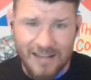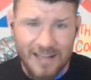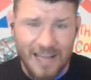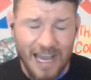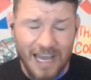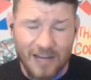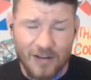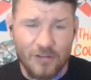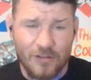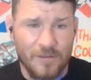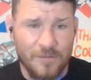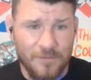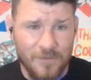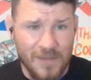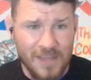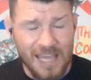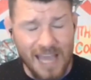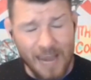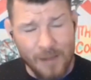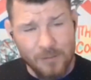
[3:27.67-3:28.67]
And on the
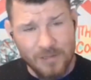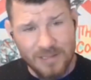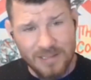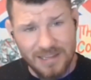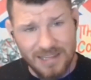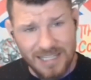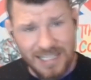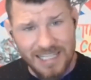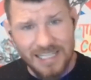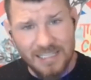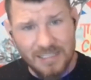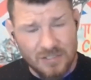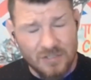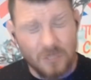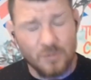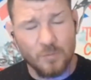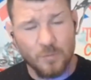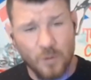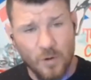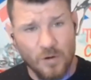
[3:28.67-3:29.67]
feet, I would lean
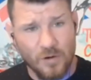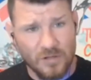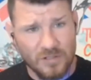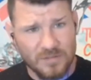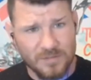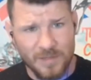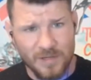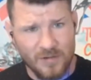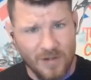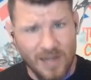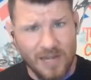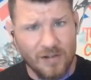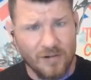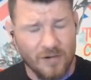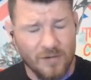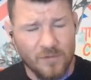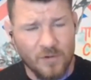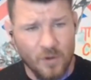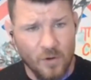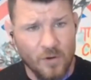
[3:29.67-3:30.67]
towards McGregor,
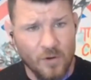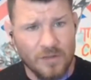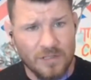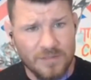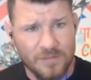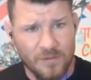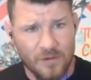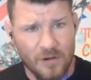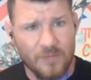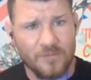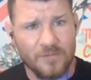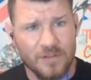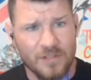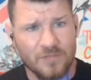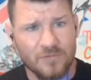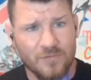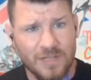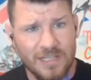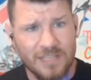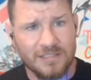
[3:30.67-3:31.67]
of course, for
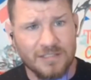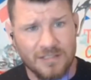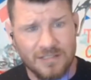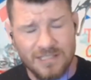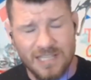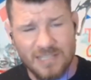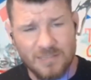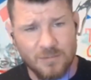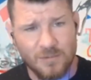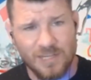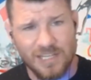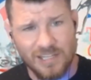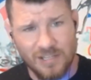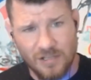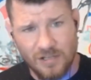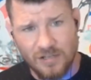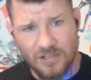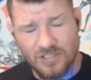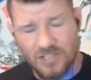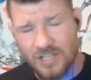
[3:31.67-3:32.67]
obvious reasons. That's what he
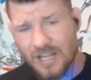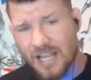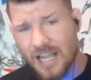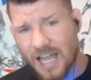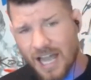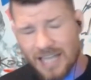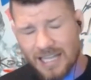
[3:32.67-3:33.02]
does.